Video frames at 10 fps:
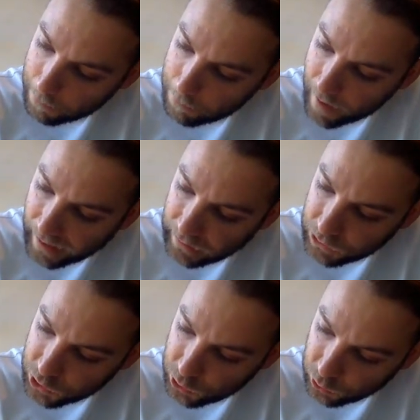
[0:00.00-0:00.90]

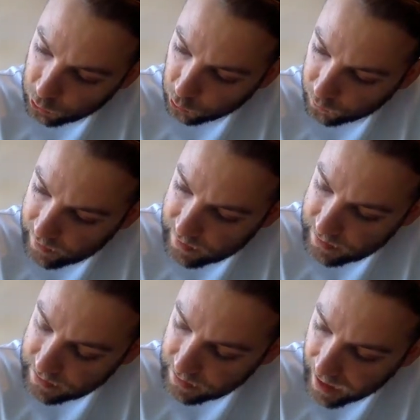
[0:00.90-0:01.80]
Make sure
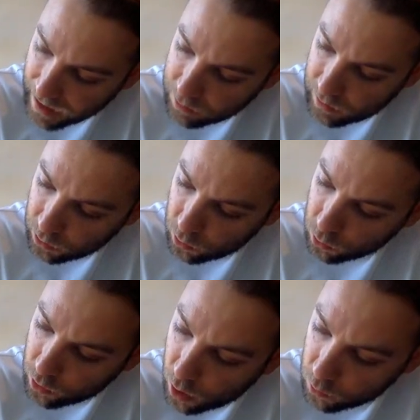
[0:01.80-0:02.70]
this is down in
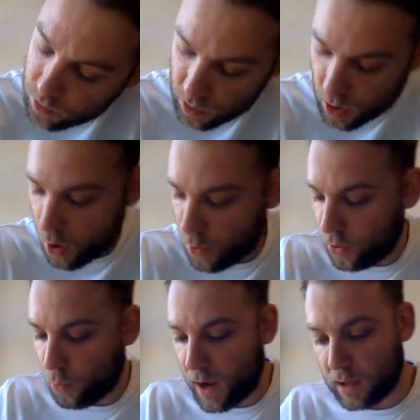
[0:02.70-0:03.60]
your notes. The
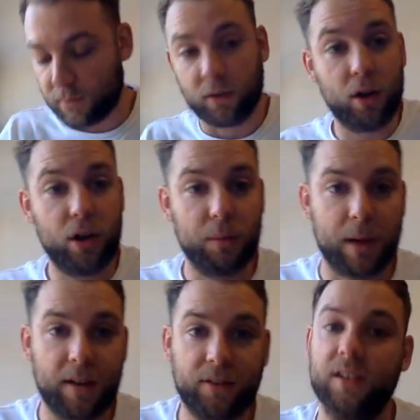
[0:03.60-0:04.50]
only way of
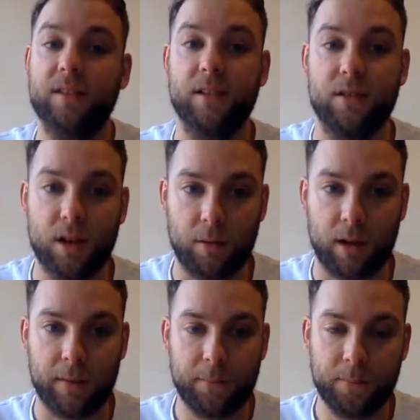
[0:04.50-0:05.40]
learning maths is to
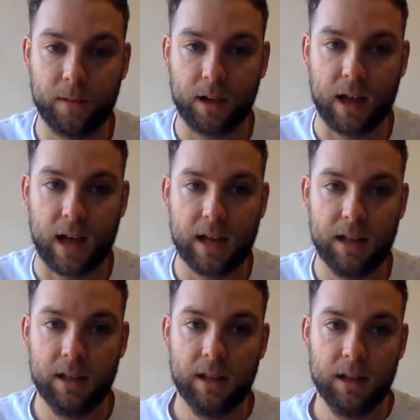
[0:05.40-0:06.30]
do it.
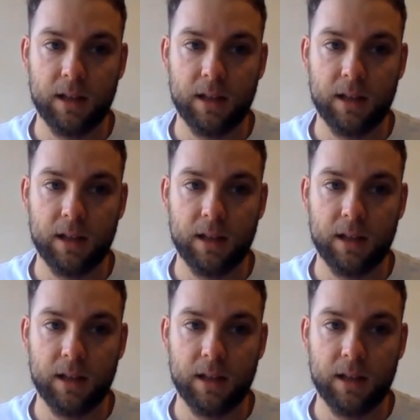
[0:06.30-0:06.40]
Okay?